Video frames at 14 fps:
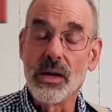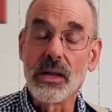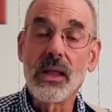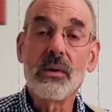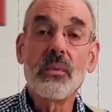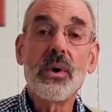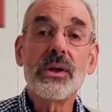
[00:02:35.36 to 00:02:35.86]
Well,
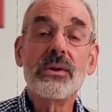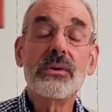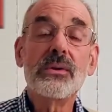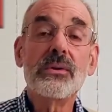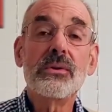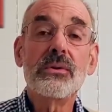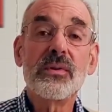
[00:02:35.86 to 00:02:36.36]
I
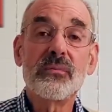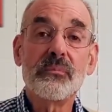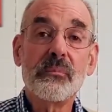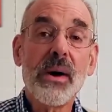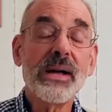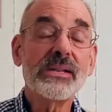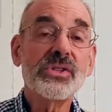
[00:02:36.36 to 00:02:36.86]
wonder if
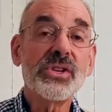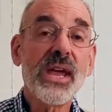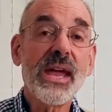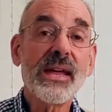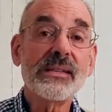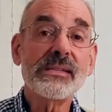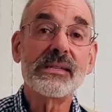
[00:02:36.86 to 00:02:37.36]
by
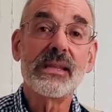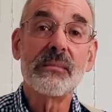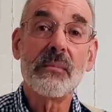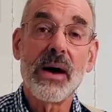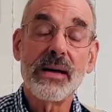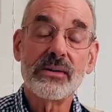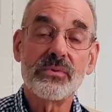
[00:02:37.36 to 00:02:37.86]
chance they
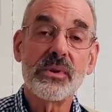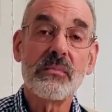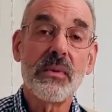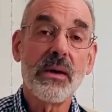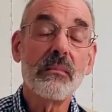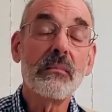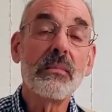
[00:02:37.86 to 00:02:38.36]
might
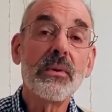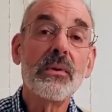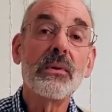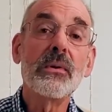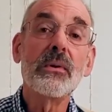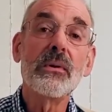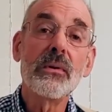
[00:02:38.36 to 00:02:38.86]
remember